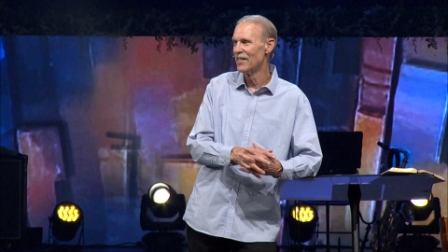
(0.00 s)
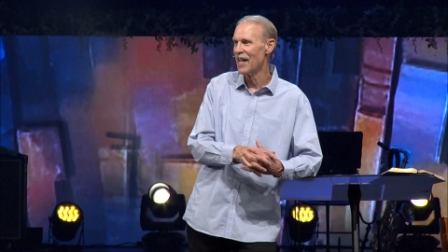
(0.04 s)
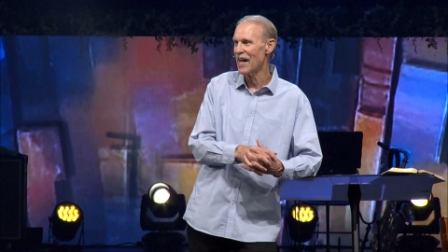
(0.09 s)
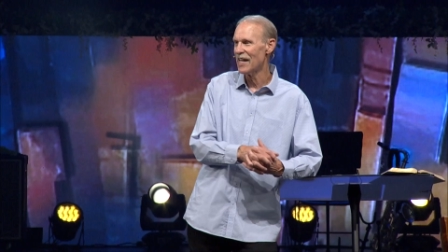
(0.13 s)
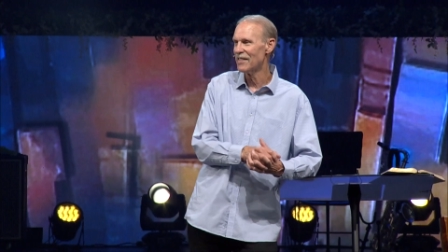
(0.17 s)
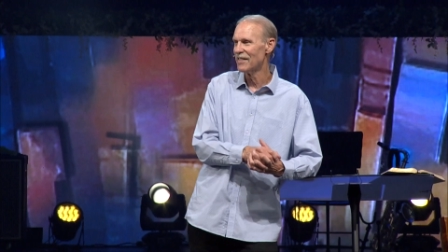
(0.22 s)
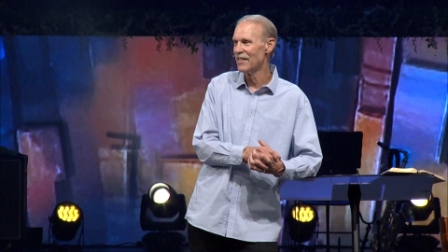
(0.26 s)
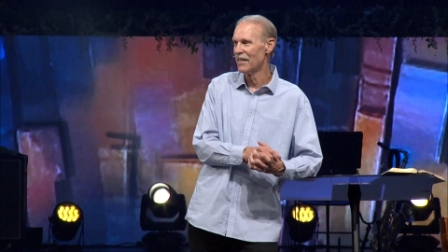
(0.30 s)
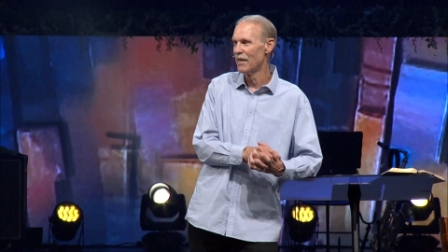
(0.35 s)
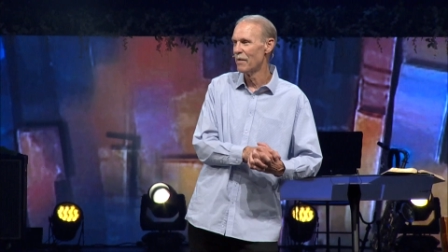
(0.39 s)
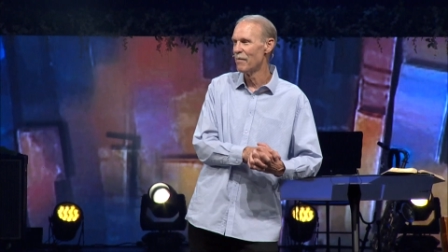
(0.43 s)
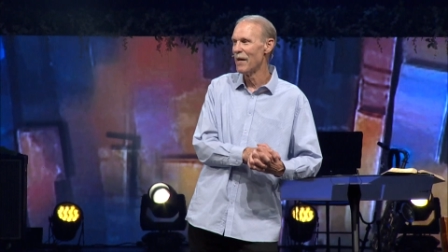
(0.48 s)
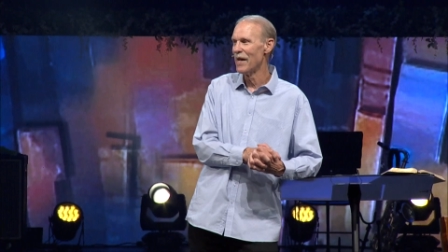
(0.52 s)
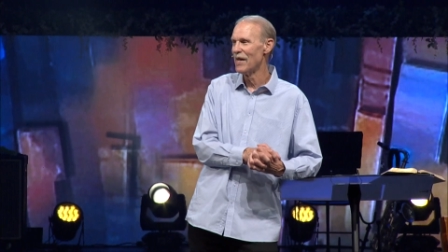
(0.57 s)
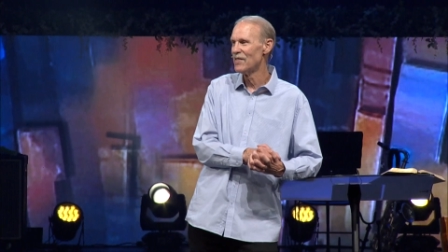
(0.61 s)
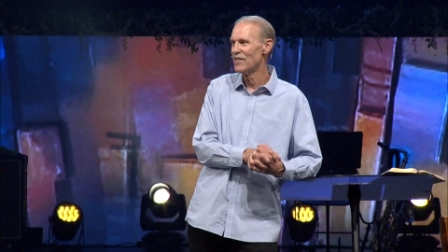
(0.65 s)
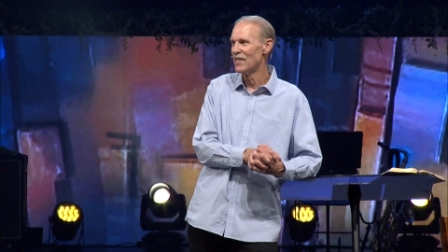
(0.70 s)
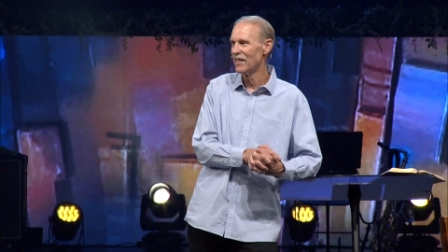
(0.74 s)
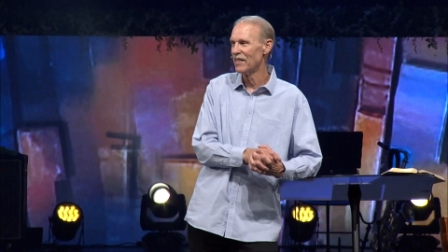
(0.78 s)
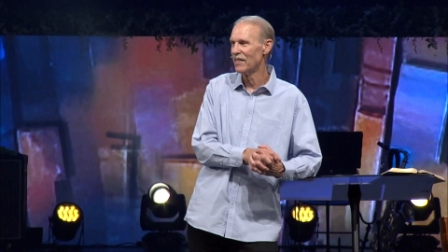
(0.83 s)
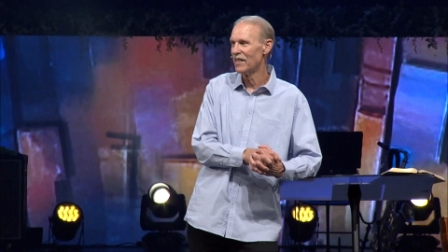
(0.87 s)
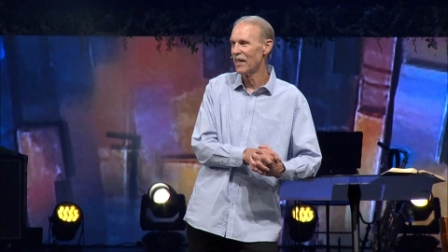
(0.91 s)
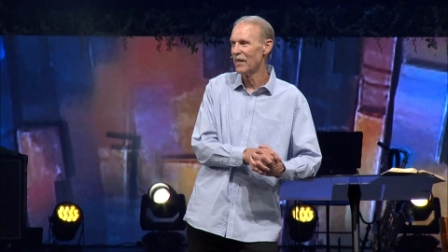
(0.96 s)
And that's an
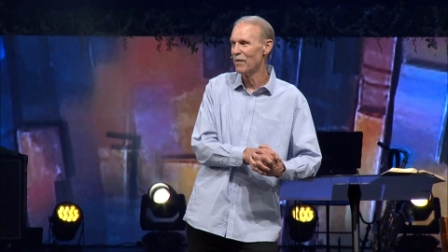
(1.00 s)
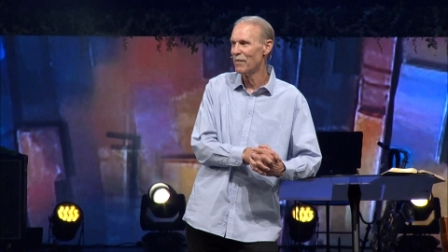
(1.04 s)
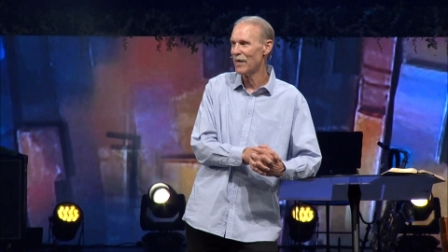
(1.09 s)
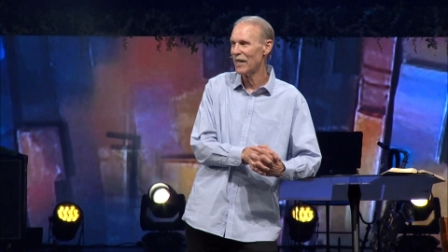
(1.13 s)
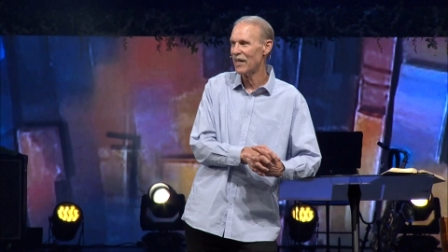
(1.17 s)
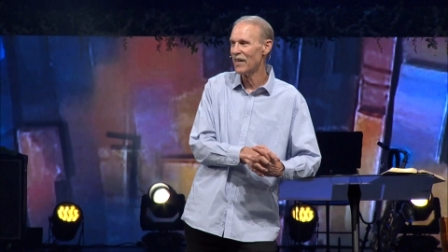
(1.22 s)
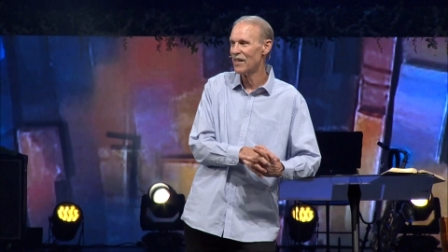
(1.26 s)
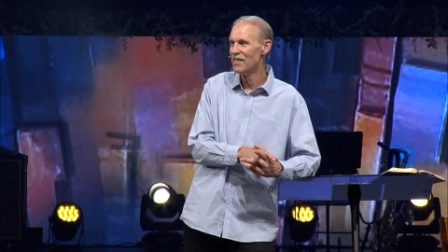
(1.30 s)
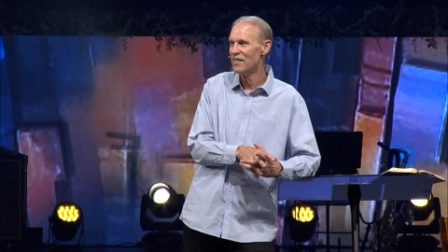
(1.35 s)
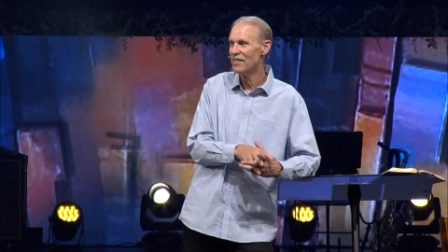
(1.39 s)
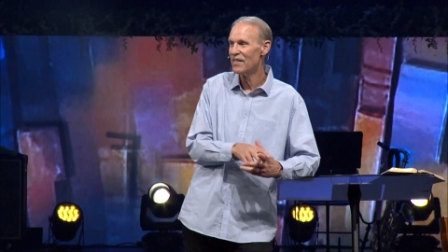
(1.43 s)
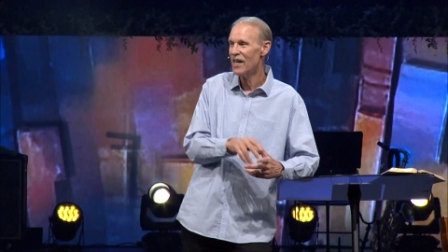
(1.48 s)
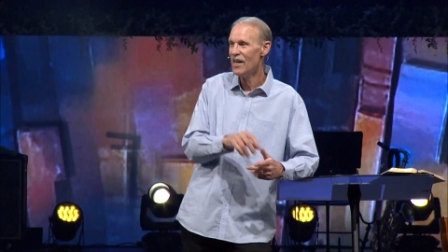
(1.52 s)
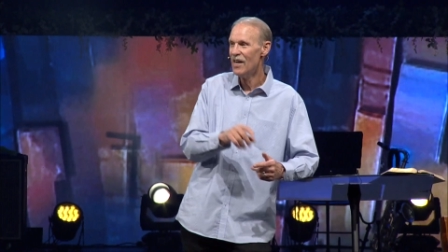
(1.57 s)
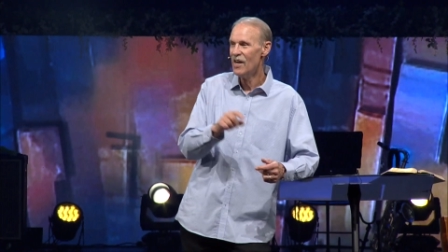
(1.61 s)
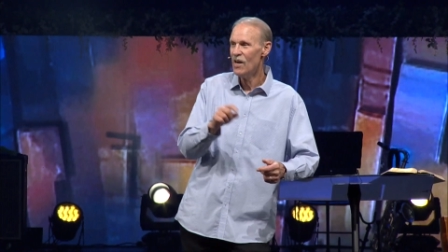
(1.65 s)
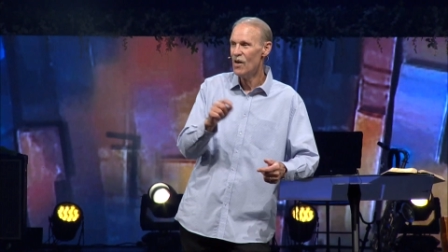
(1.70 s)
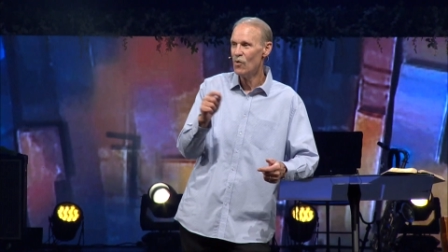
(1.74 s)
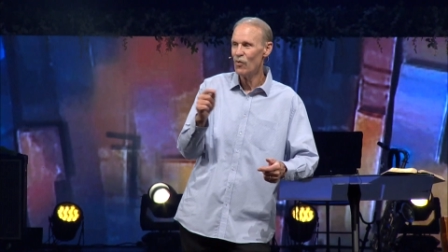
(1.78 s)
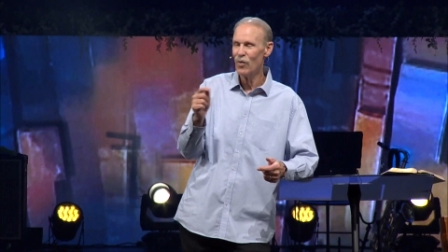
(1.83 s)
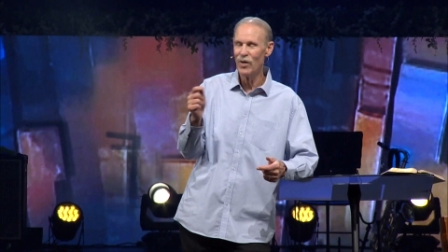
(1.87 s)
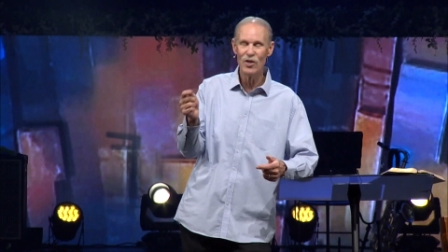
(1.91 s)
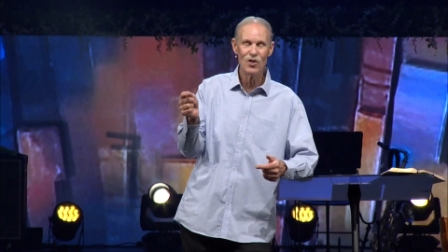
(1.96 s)
amazing thing because
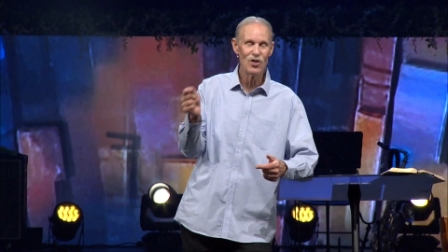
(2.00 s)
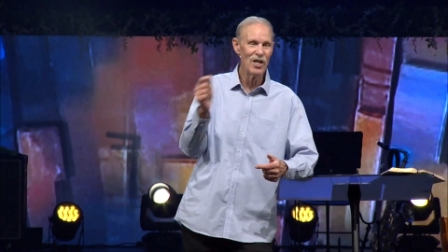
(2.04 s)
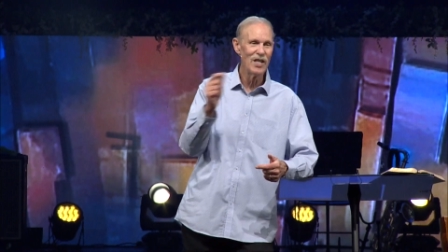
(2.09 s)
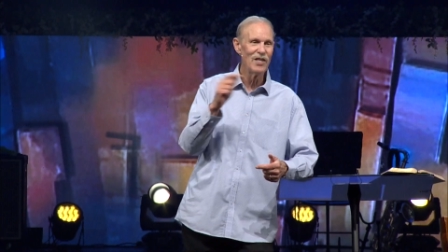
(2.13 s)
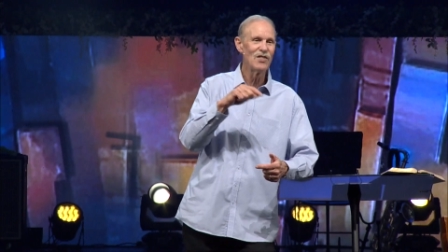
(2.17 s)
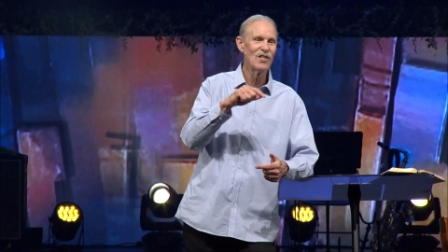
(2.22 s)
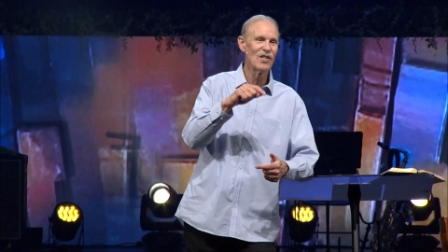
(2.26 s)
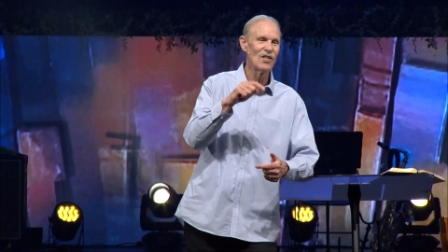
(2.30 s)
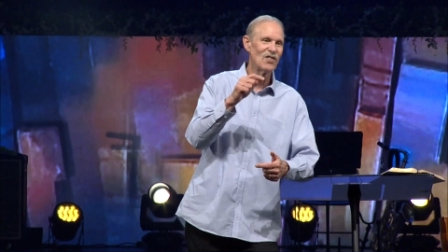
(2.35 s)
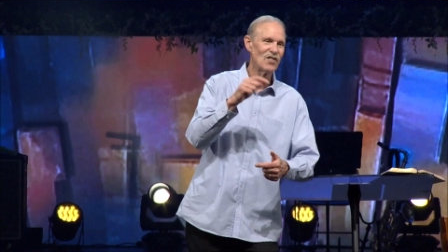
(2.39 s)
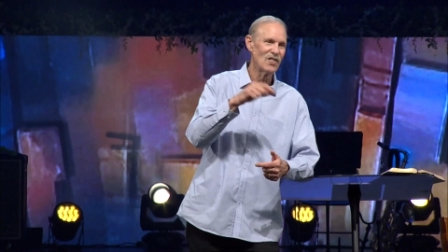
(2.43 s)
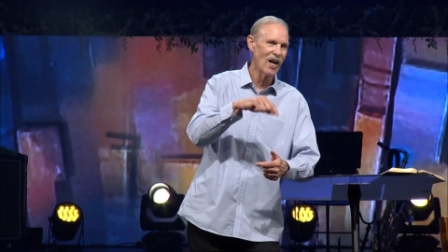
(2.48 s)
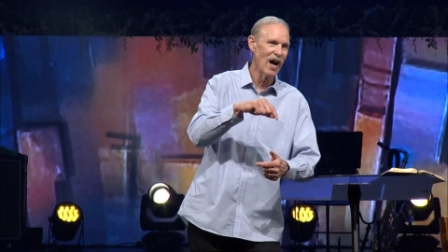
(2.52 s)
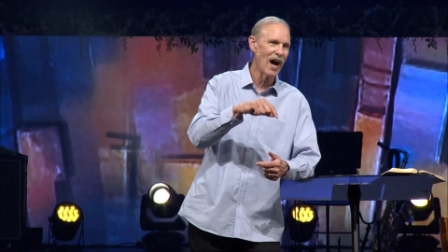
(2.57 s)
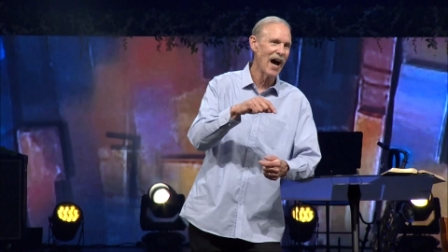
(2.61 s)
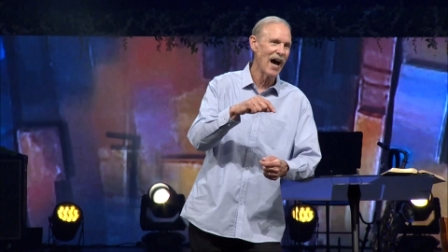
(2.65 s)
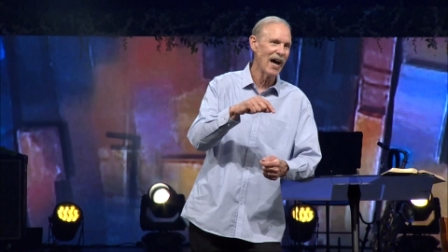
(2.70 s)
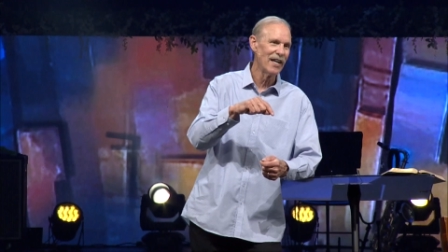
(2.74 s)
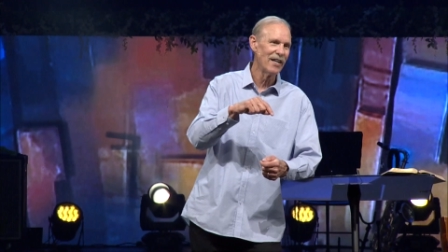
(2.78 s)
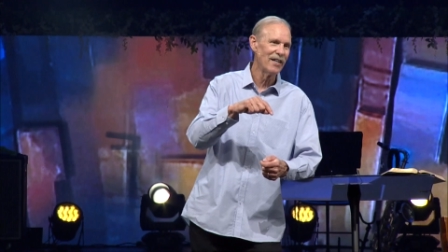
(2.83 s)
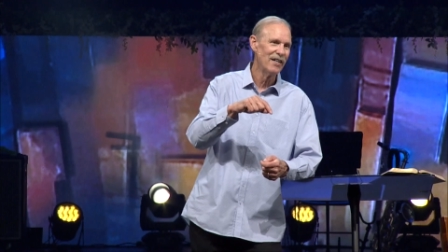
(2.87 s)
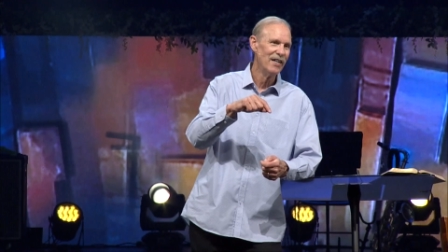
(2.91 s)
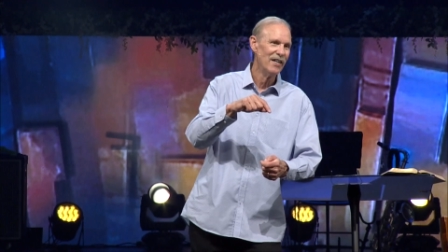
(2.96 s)
when Jesus
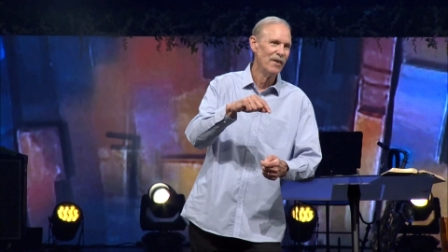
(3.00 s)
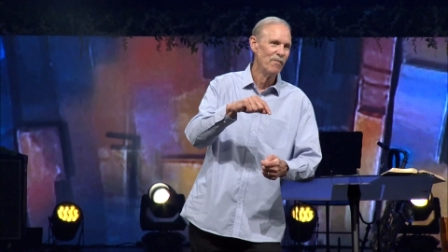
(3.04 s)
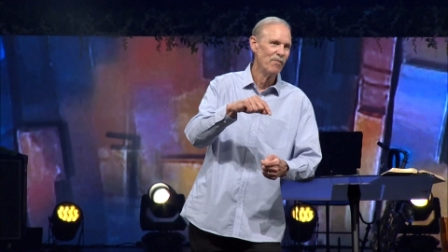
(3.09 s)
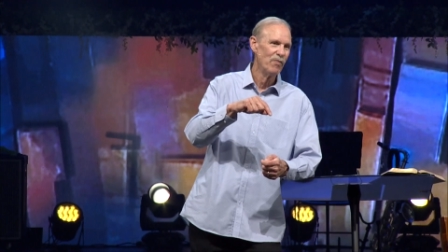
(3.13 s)
taught,